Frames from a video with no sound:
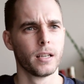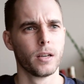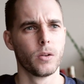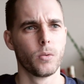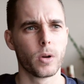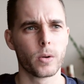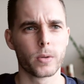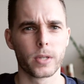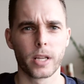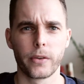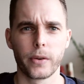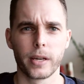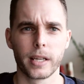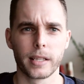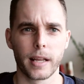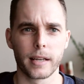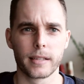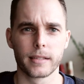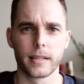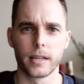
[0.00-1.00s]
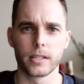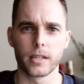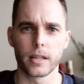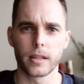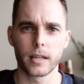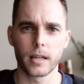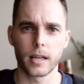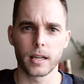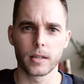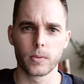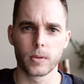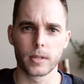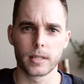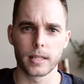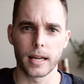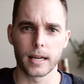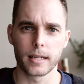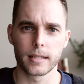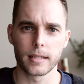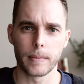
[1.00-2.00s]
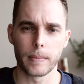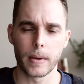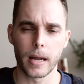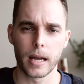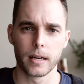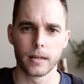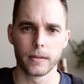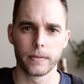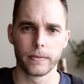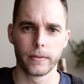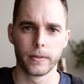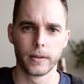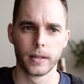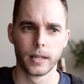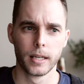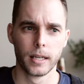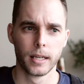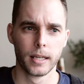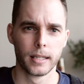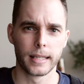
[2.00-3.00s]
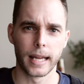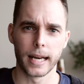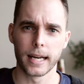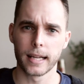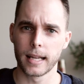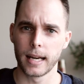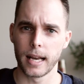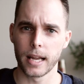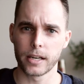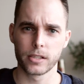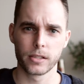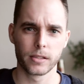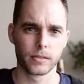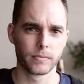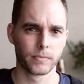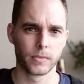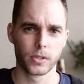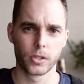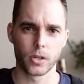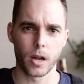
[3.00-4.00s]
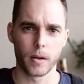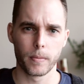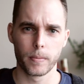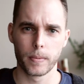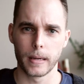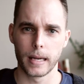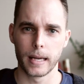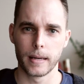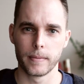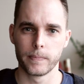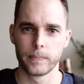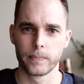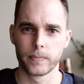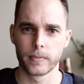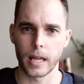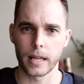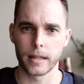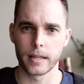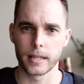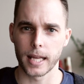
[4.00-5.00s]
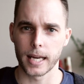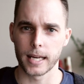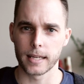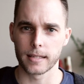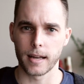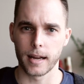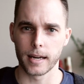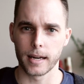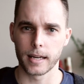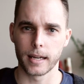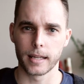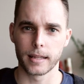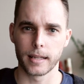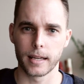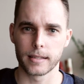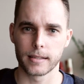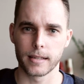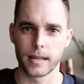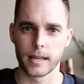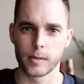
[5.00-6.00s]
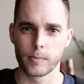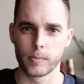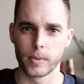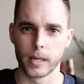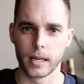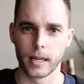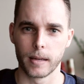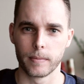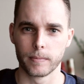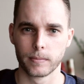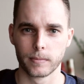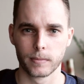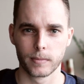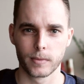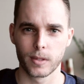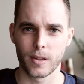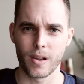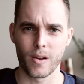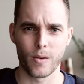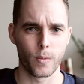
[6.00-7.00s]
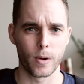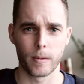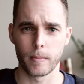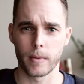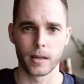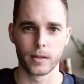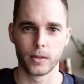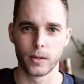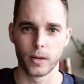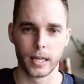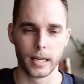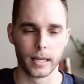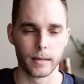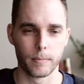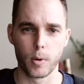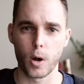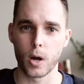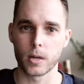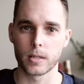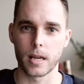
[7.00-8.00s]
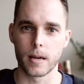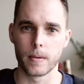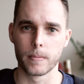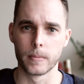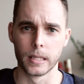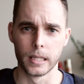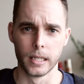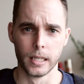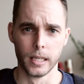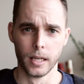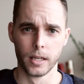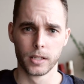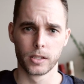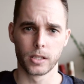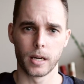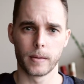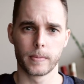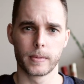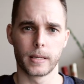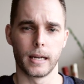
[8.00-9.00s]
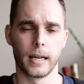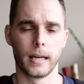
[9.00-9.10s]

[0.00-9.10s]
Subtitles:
What was I doing at that stage? I think it was like some kind of data collection job. Nothing that exciting at that stage, but one of my earlier part-time jobs.